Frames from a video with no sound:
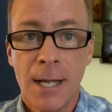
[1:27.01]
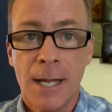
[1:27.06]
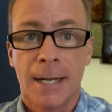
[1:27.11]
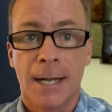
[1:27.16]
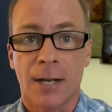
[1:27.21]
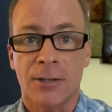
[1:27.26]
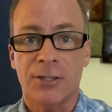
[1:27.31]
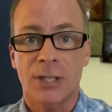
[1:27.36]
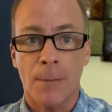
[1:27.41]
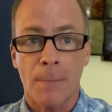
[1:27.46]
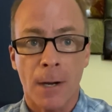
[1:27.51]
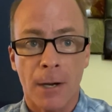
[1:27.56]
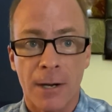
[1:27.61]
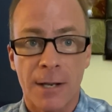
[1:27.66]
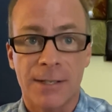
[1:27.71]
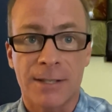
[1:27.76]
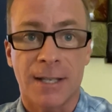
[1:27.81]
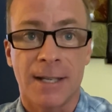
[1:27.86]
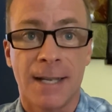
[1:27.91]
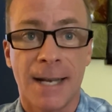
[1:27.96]
Now, some
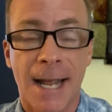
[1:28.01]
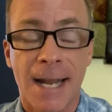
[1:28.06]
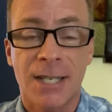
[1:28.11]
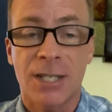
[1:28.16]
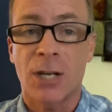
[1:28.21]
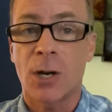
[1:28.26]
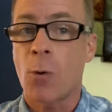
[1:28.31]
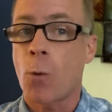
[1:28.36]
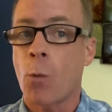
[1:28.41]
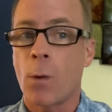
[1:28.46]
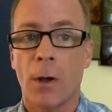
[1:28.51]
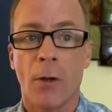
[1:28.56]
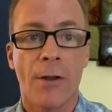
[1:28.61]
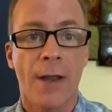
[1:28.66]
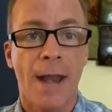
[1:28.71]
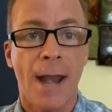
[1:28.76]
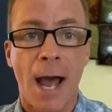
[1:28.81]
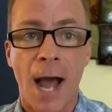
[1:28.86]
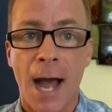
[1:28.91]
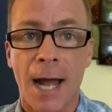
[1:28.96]
areas of the nation will
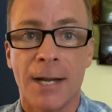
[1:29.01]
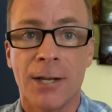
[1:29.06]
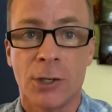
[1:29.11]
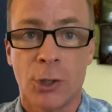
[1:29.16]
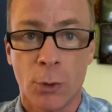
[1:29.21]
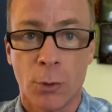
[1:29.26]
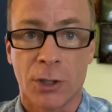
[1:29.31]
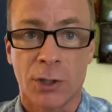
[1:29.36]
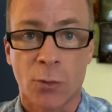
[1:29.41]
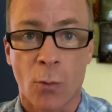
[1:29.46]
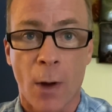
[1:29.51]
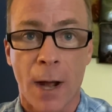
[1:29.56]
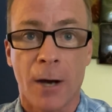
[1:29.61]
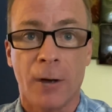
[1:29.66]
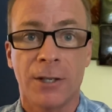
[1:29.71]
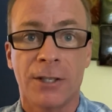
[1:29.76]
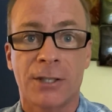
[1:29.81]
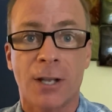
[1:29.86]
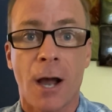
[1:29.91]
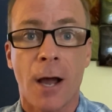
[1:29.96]
not do as
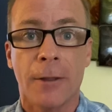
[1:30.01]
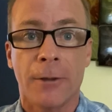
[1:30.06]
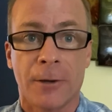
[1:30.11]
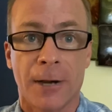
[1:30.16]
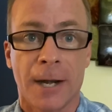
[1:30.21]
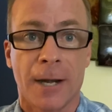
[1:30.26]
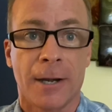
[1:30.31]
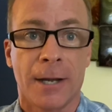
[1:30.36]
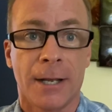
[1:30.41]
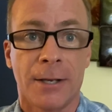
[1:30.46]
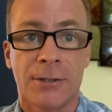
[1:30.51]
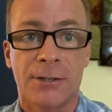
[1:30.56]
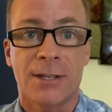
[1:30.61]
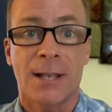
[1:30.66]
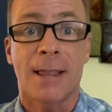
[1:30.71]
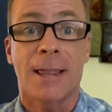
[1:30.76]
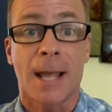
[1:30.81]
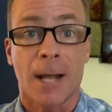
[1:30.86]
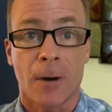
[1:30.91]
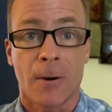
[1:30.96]
well as other areas
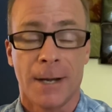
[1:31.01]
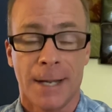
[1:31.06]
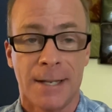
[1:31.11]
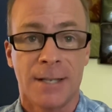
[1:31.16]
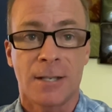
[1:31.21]
that are in